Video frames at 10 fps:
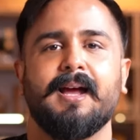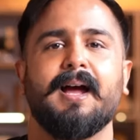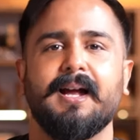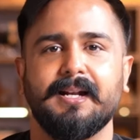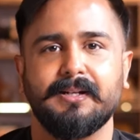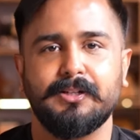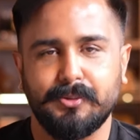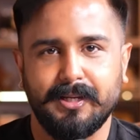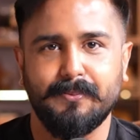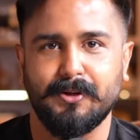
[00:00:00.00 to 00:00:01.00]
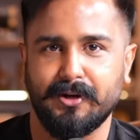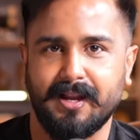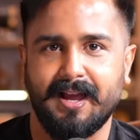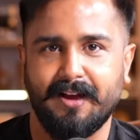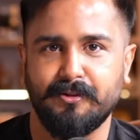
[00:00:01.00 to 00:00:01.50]
And today we're going
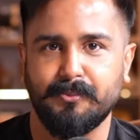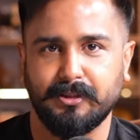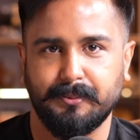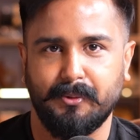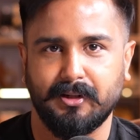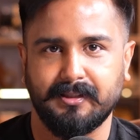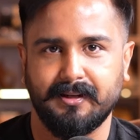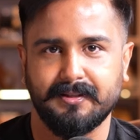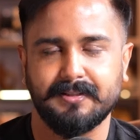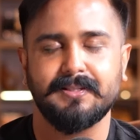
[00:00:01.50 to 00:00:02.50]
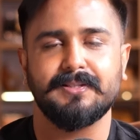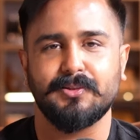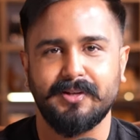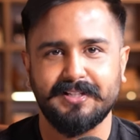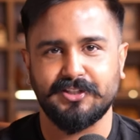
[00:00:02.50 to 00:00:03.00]
to have him on the podcast.
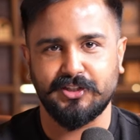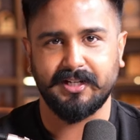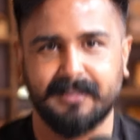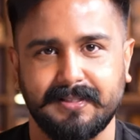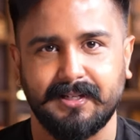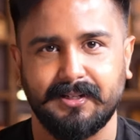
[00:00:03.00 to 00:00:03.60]
So let's check this